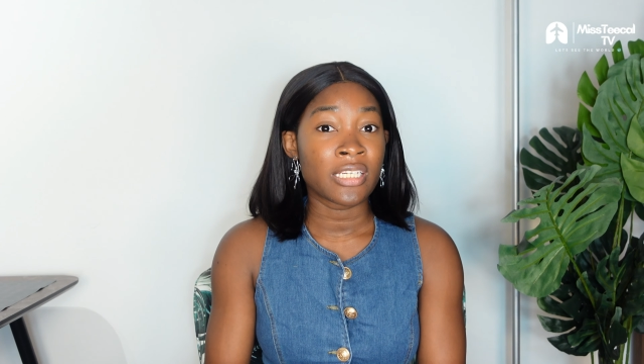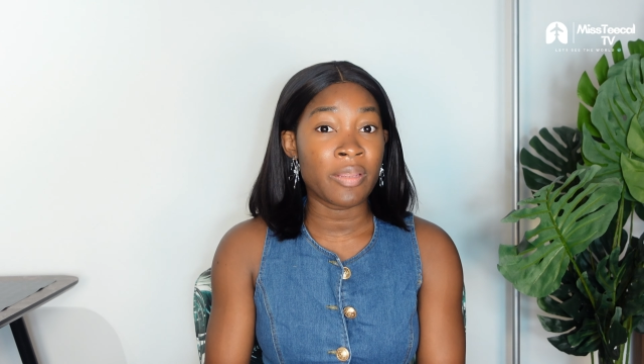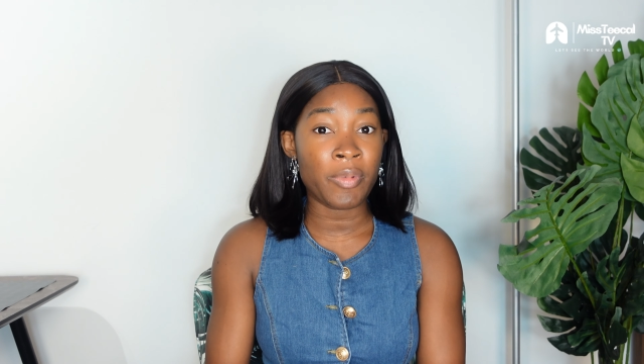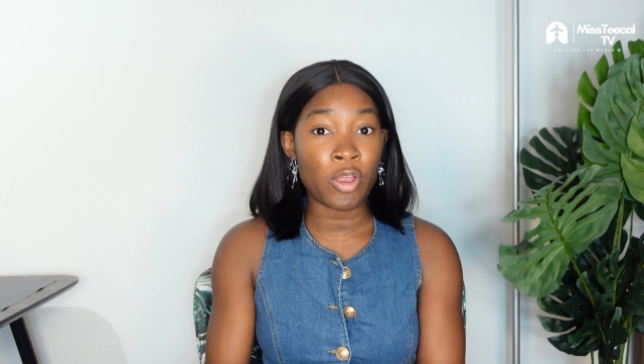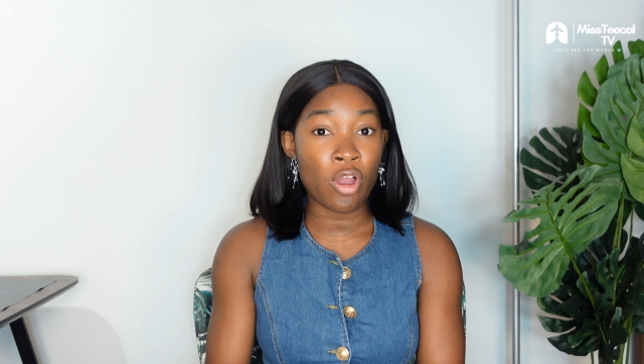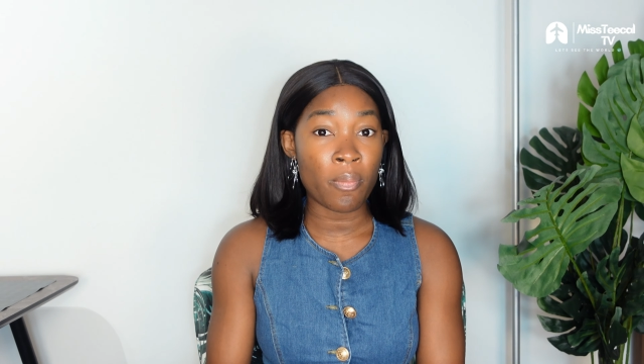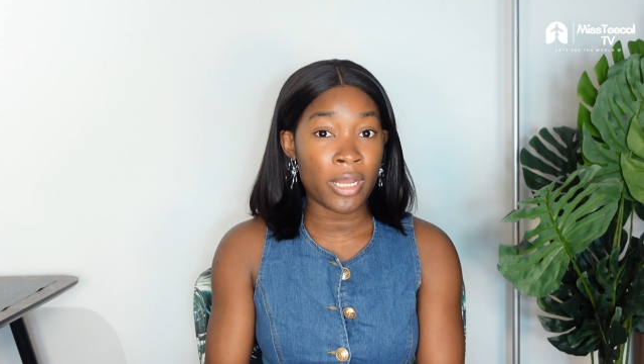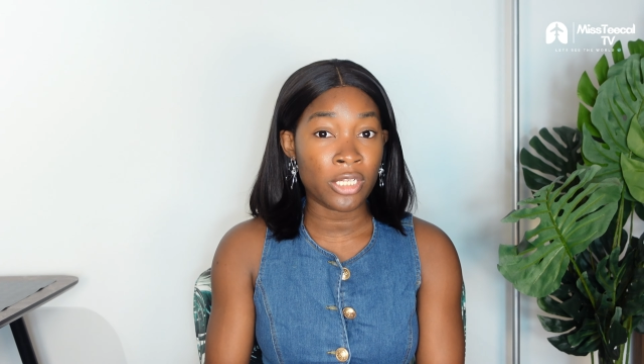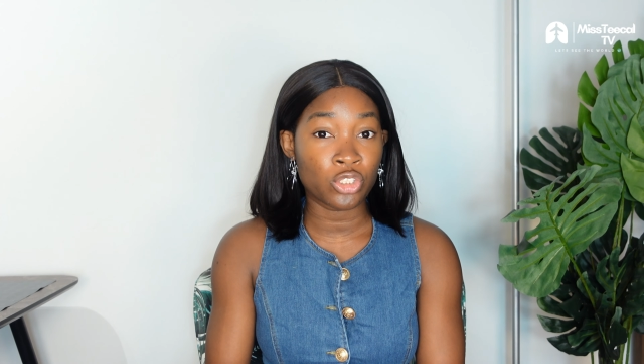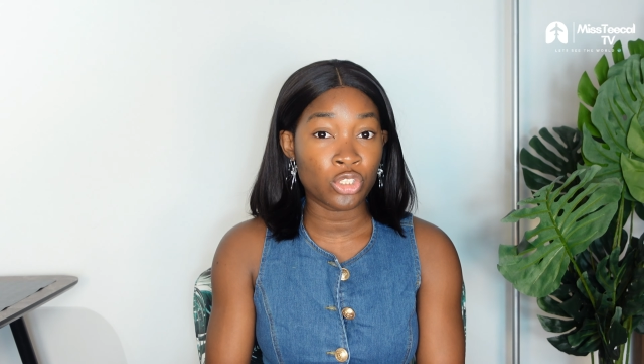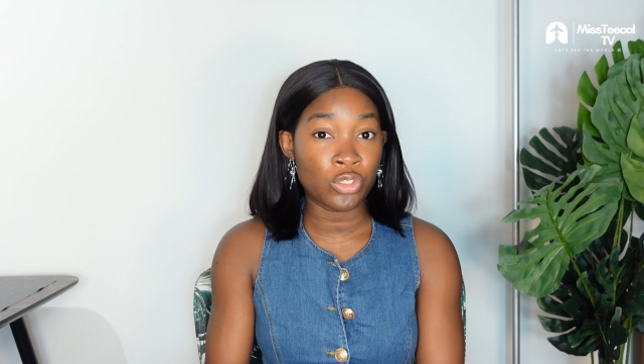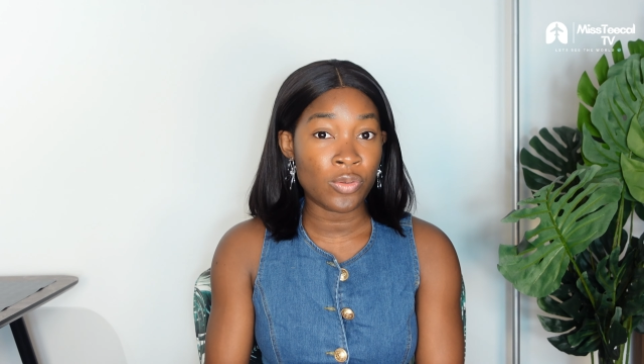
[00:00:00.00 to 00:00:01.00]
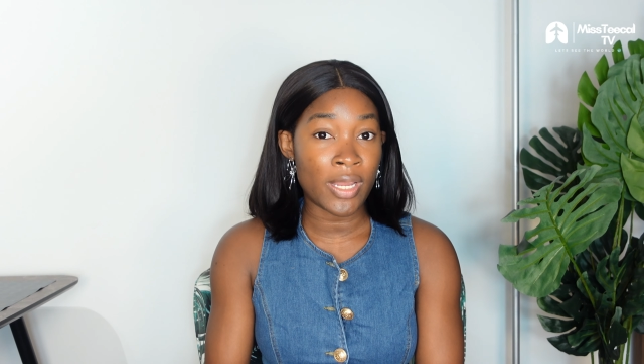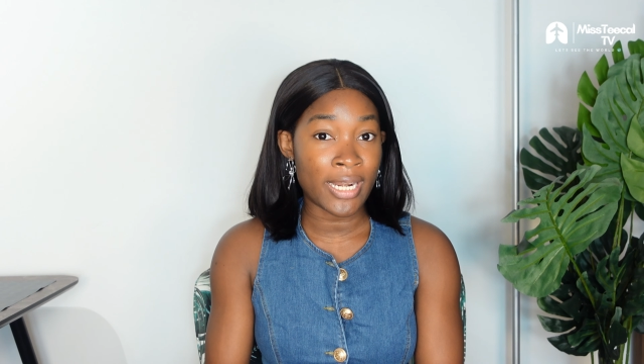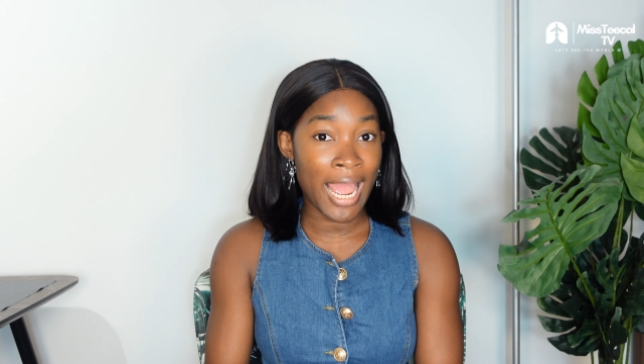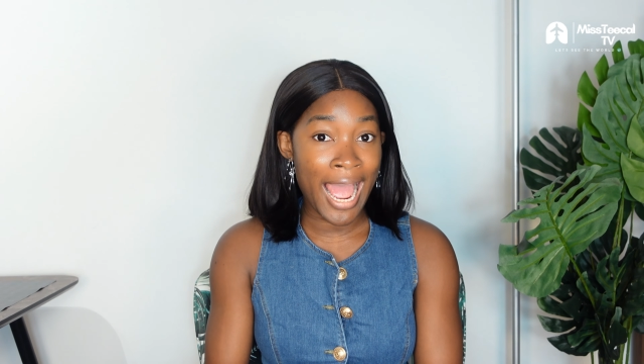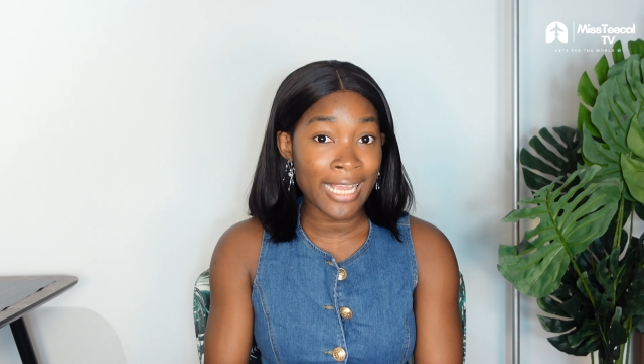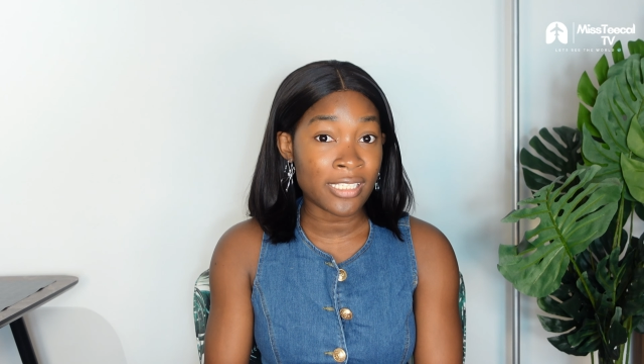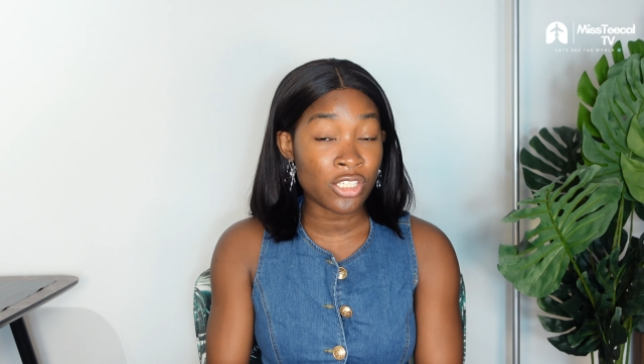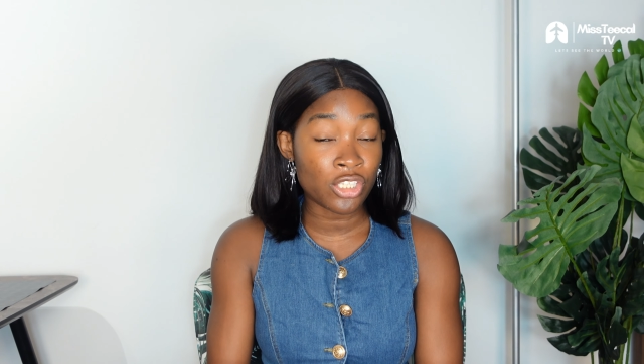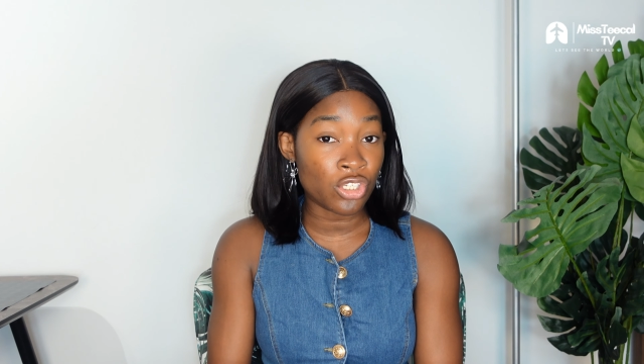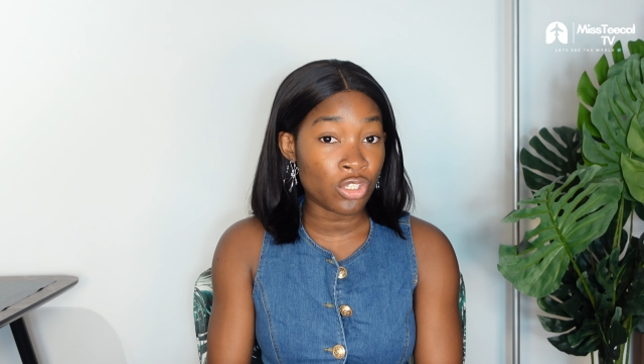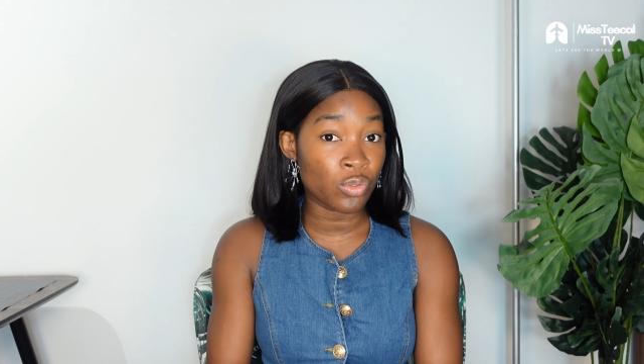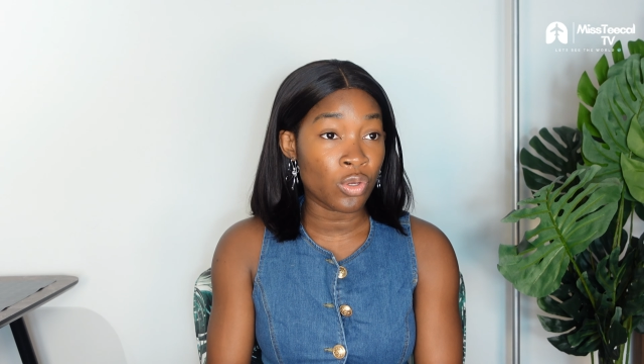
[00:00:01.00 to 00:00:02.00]
they may come back to you and
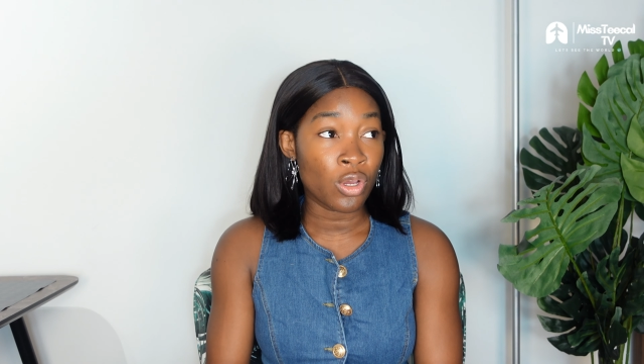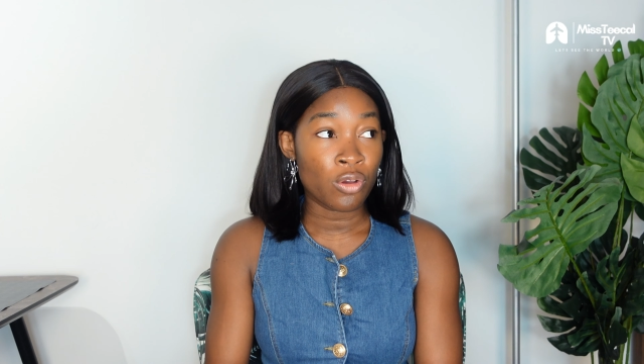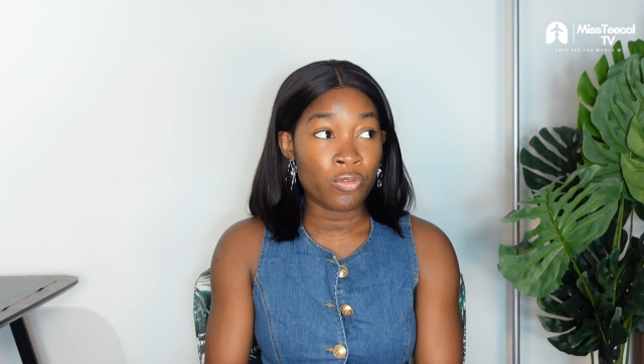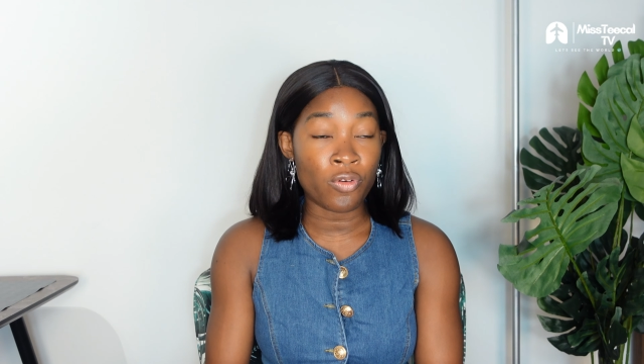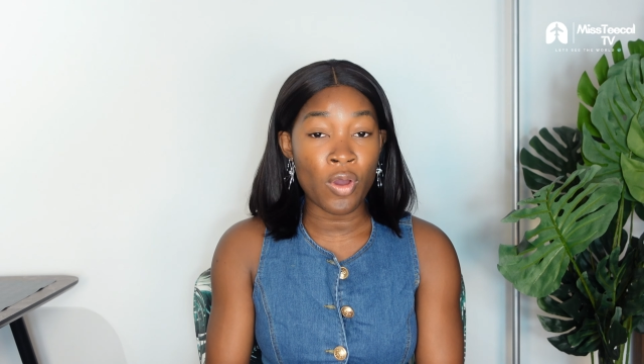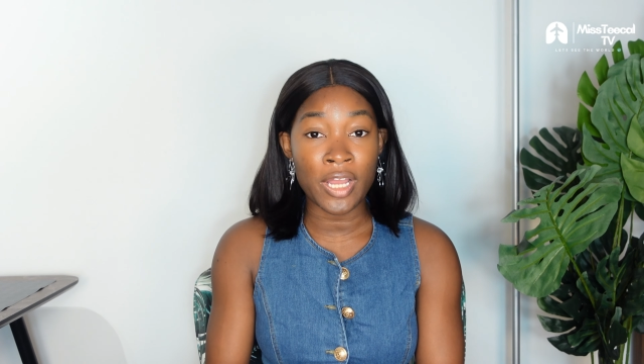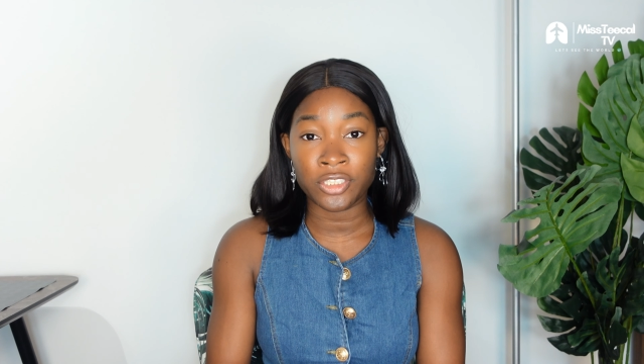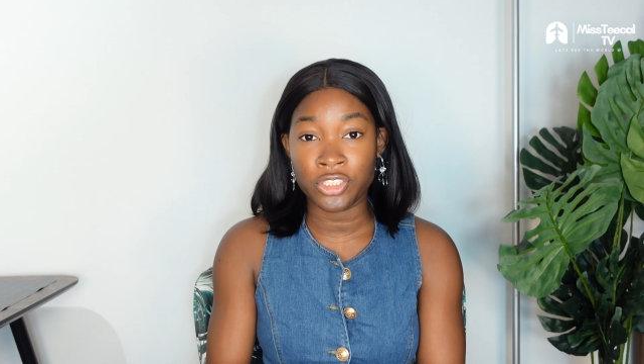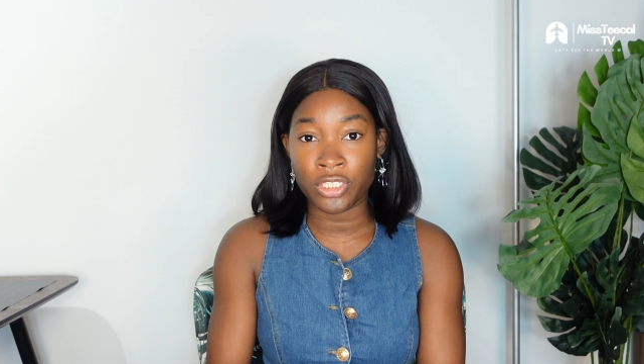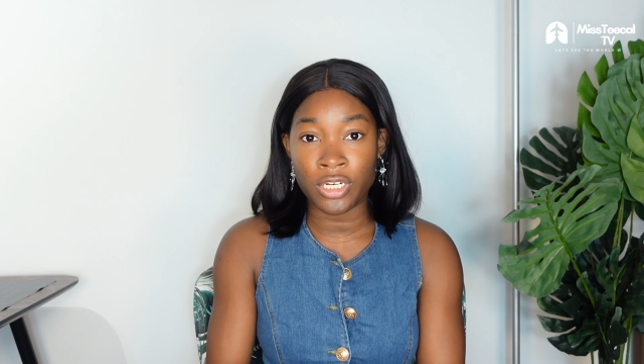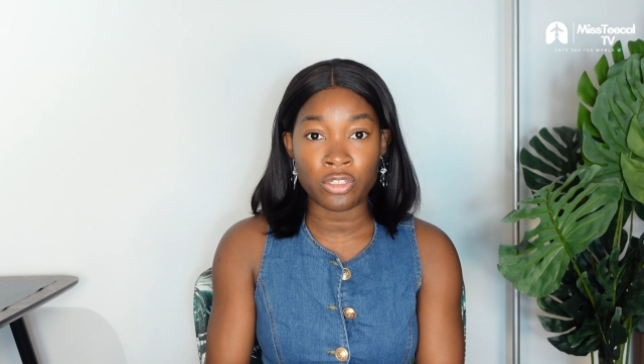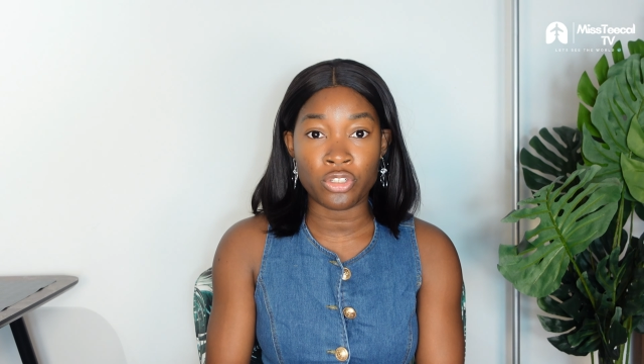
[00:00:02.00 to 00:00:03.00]
ask you for additional